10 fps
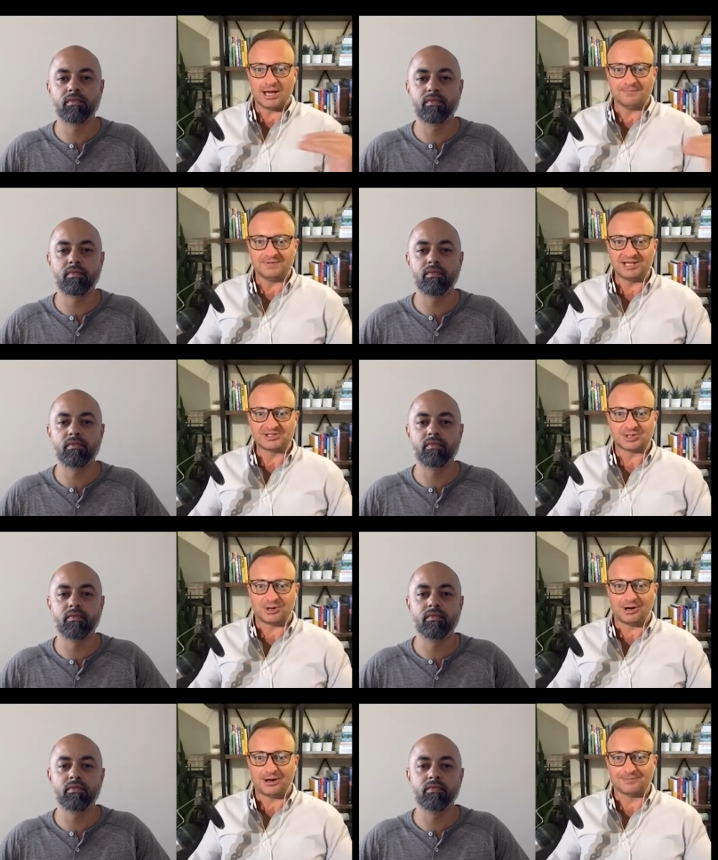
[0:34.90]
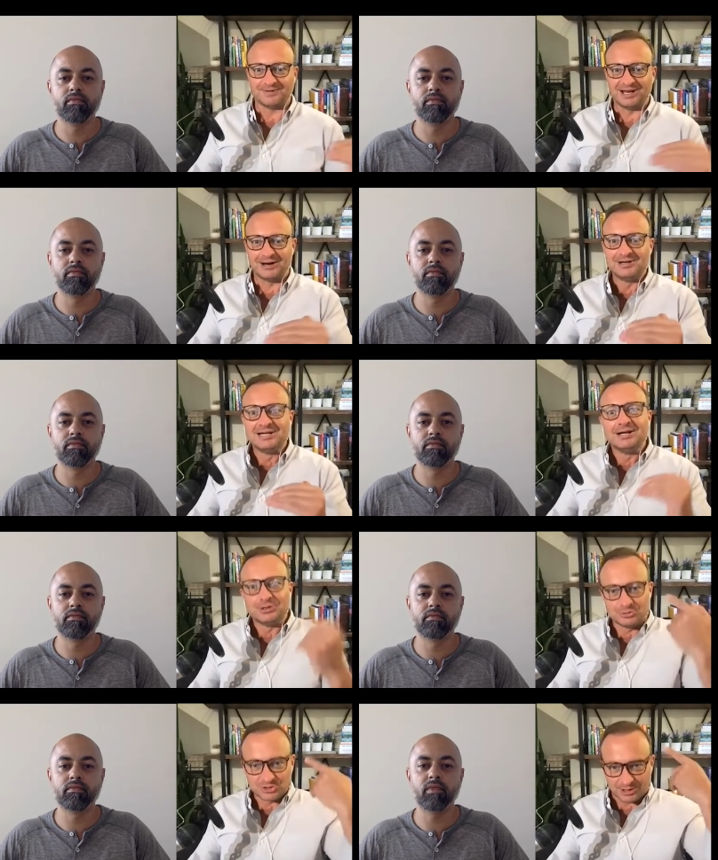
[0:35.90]
Speaker 1: I have this off, you know,
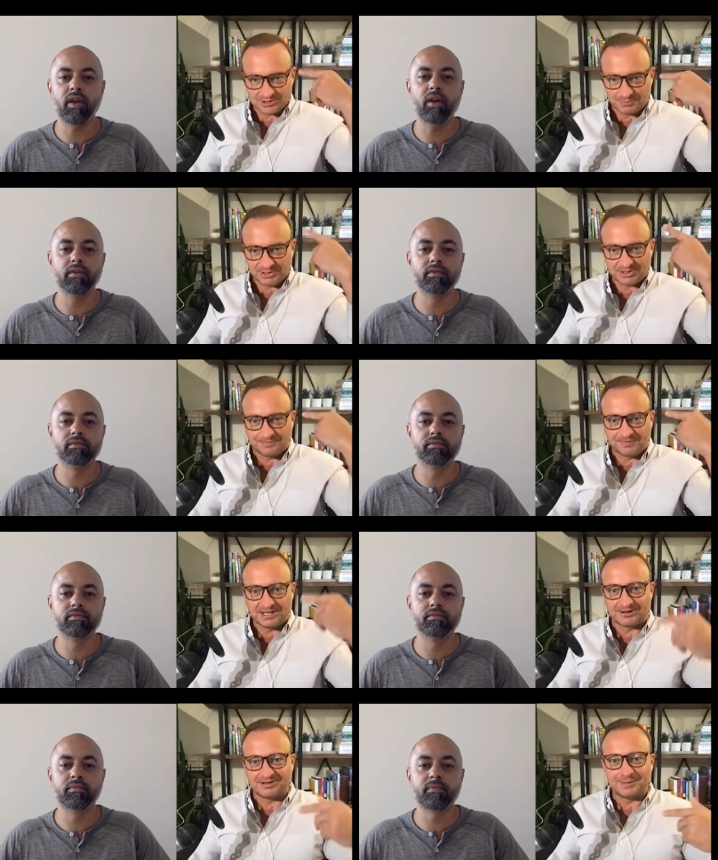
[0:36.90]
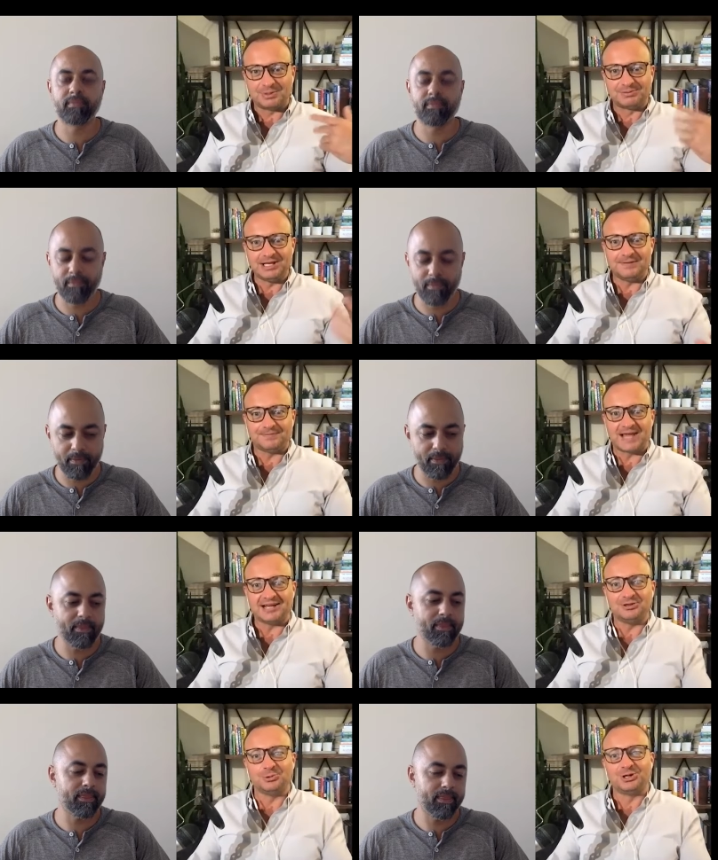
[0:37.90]
you start yeah. to put the fear and the belief
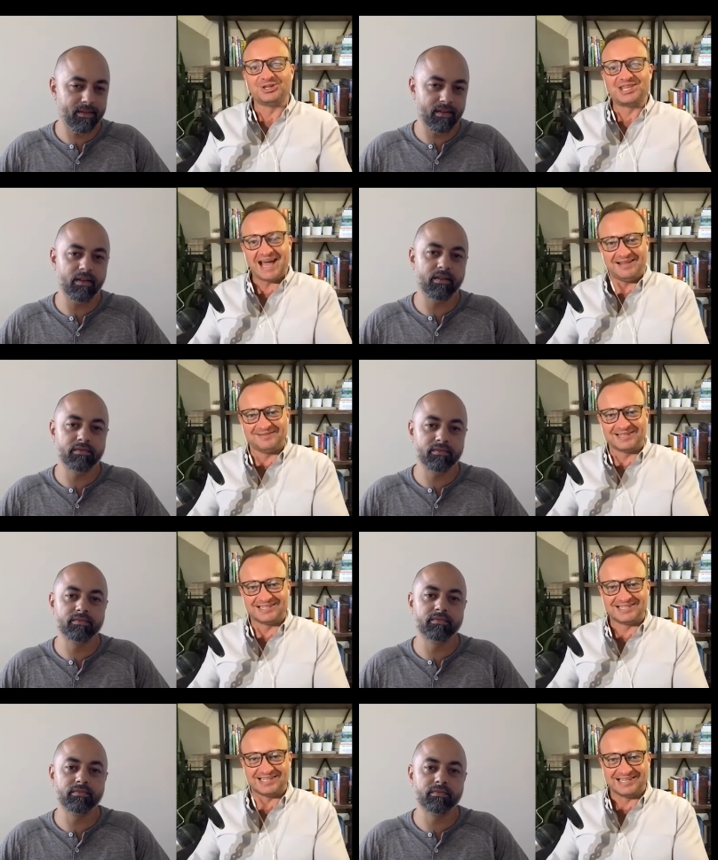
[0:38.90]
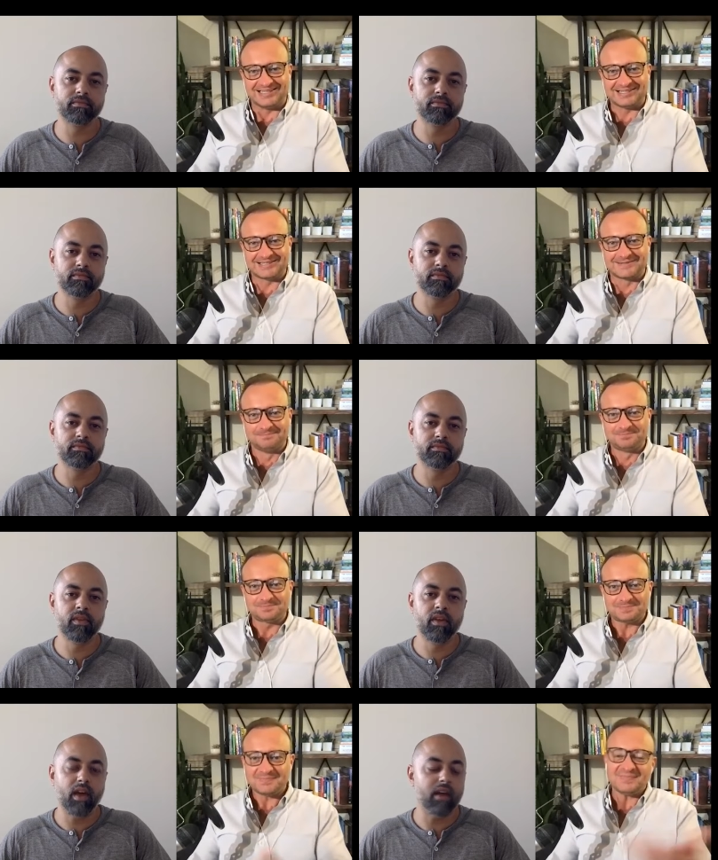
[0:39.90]
that you will get yeah. the disease.
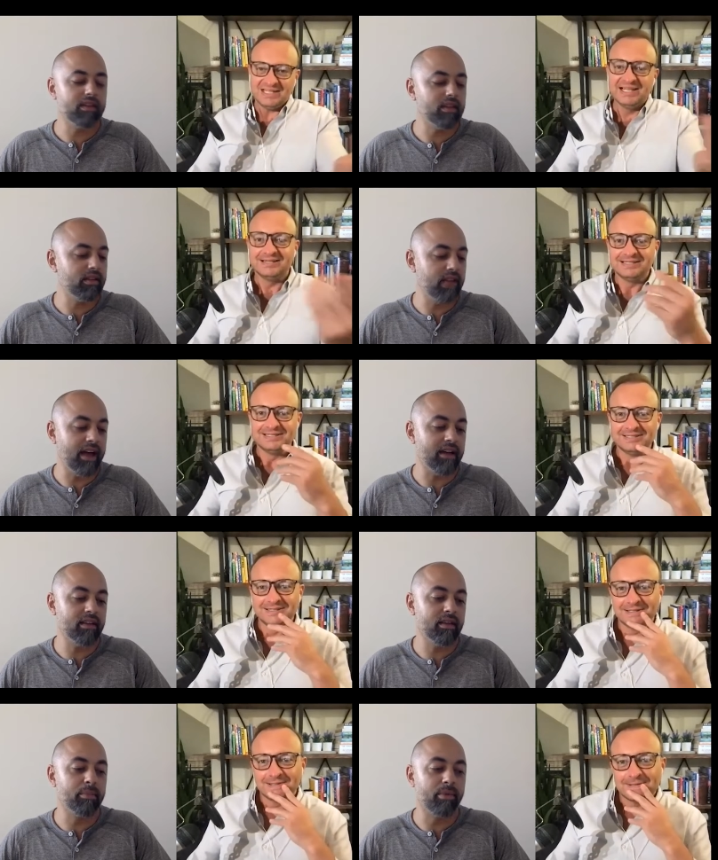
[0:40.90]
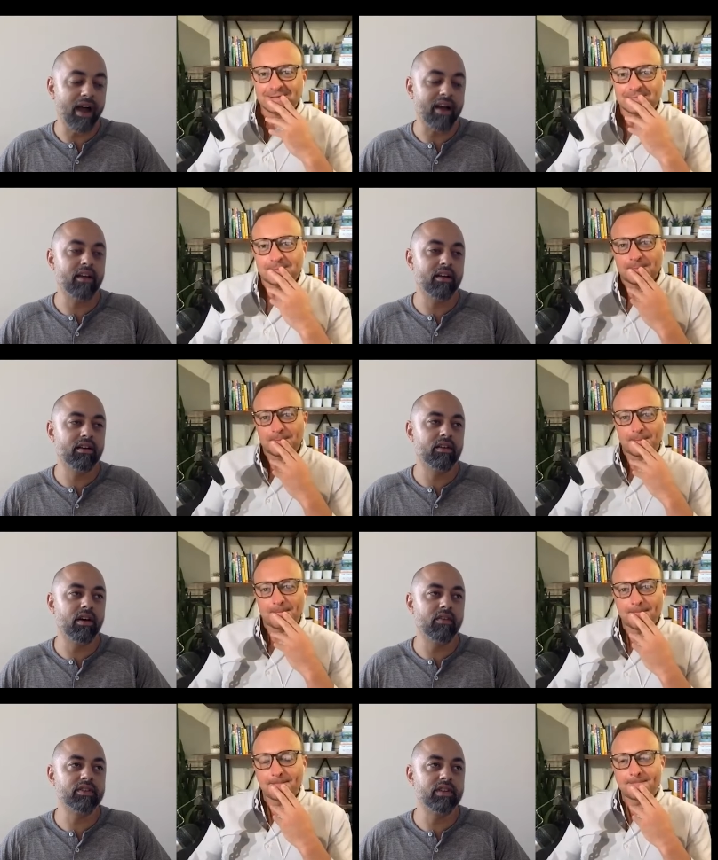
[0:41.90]
Speaker 2: And th- that the BRCA
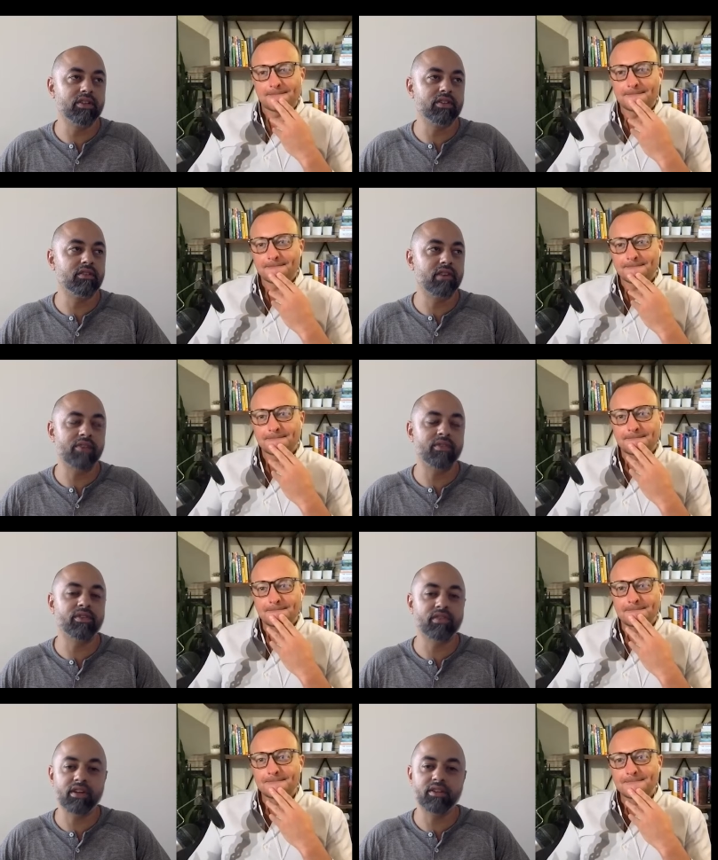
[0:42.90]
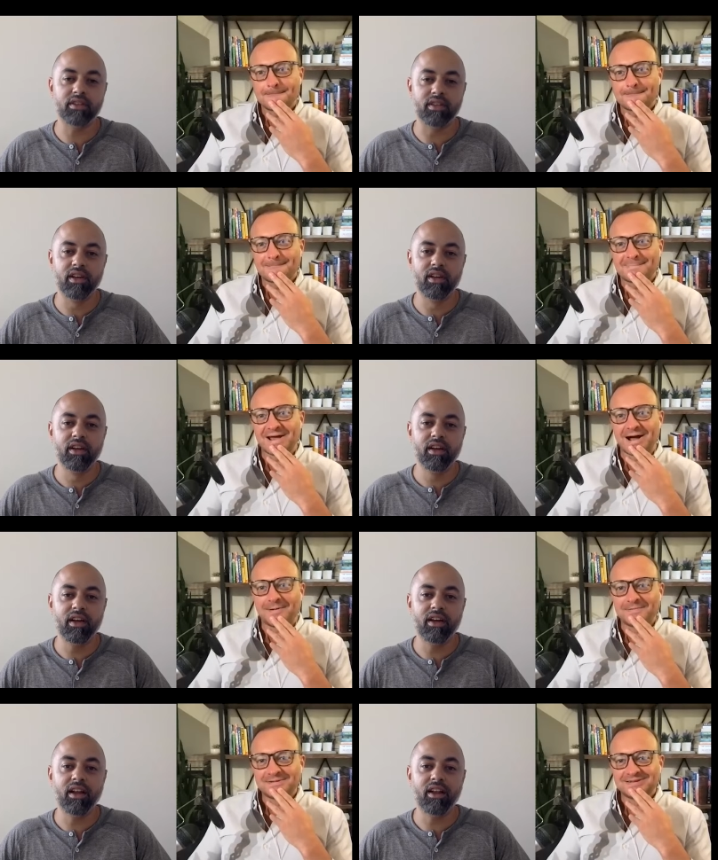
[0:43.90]
conversation drives us crazy.
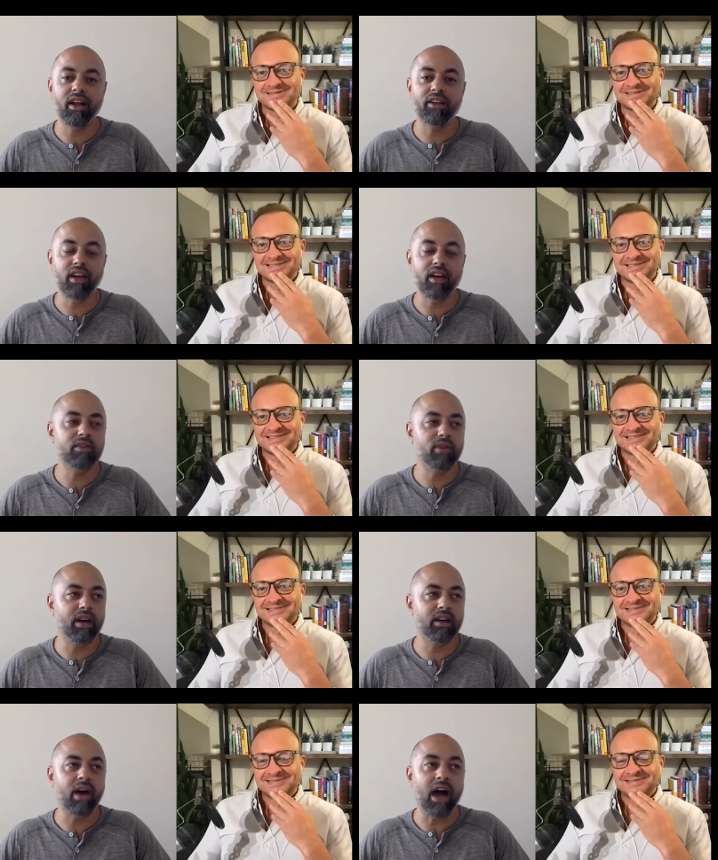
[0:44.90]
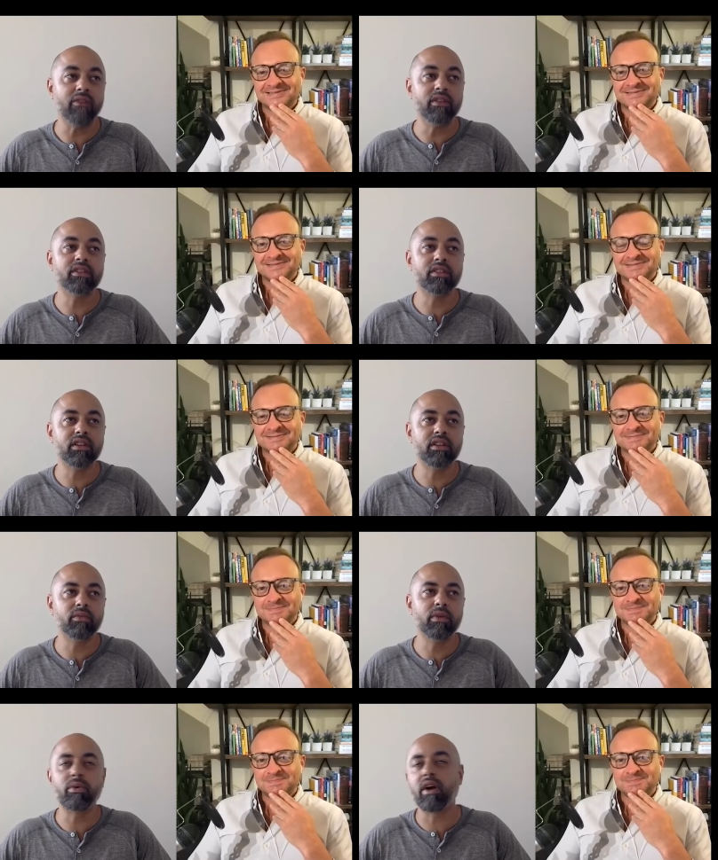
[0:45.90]
Yeah. And I'll tell you why. I literally, we